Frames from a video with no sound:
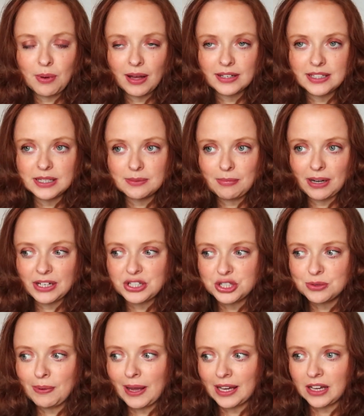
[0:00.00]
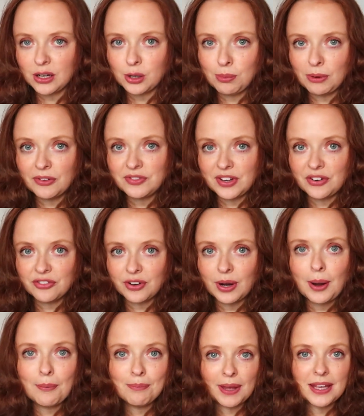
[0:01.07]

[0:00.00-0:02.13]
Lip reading: but I did manage to pick a couple of different